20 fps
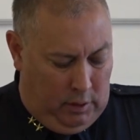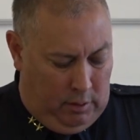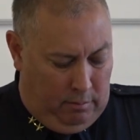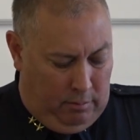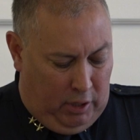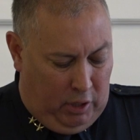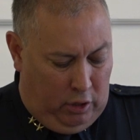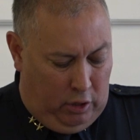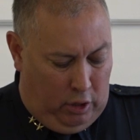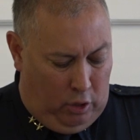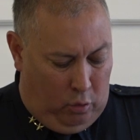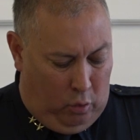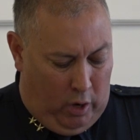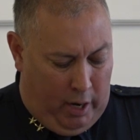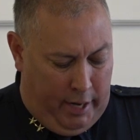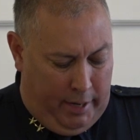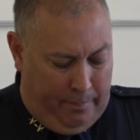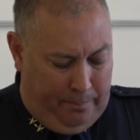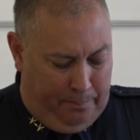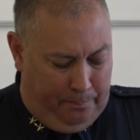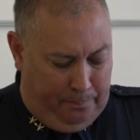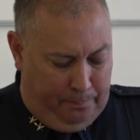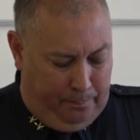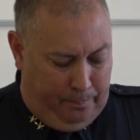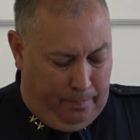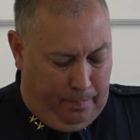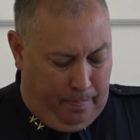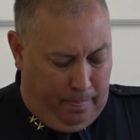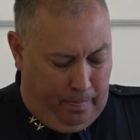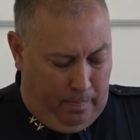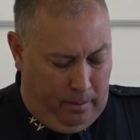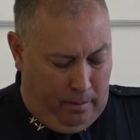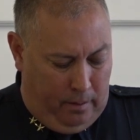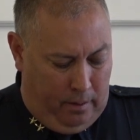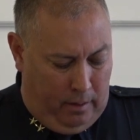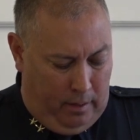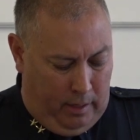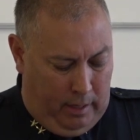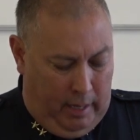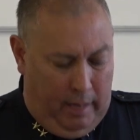Millinder White,
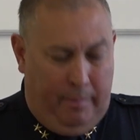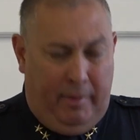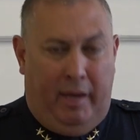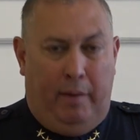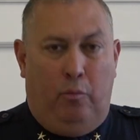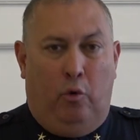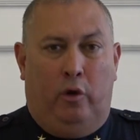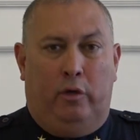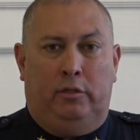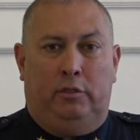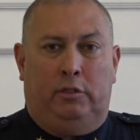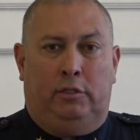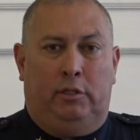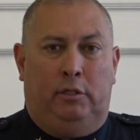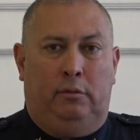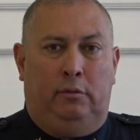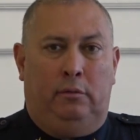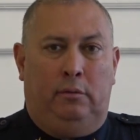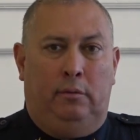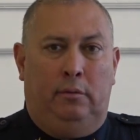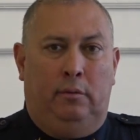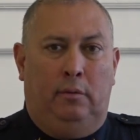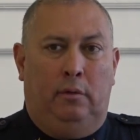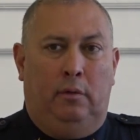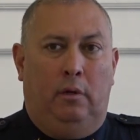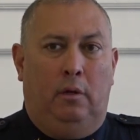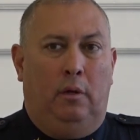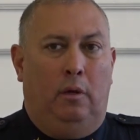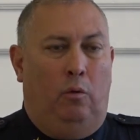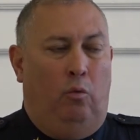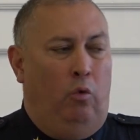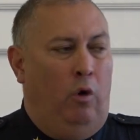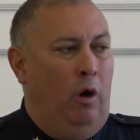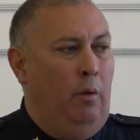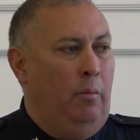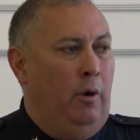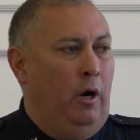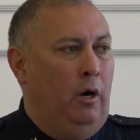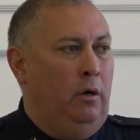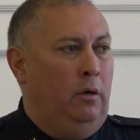M.A. Mortensen,
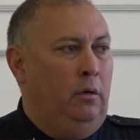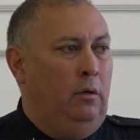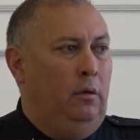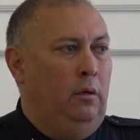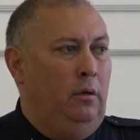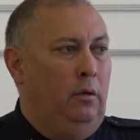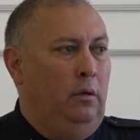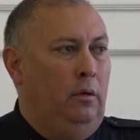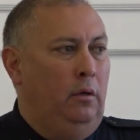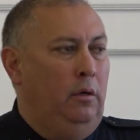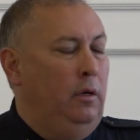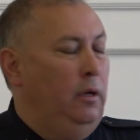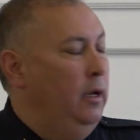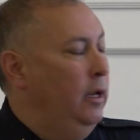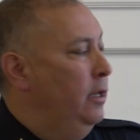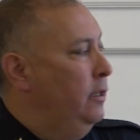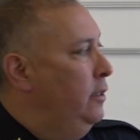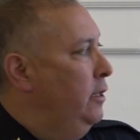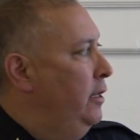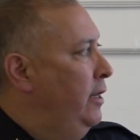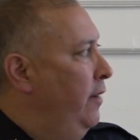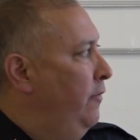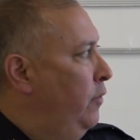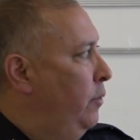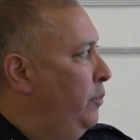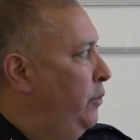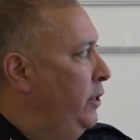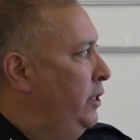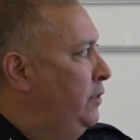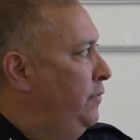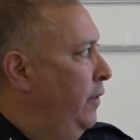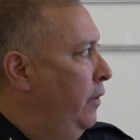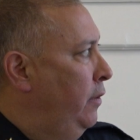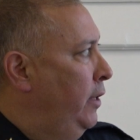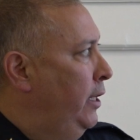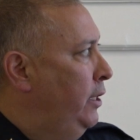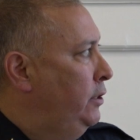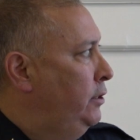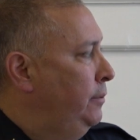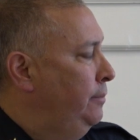Walmart, and the Denver Police
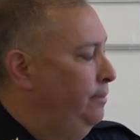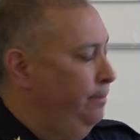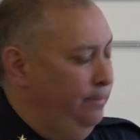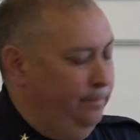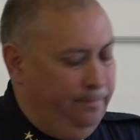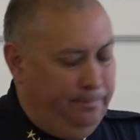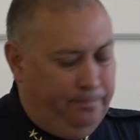Foundation.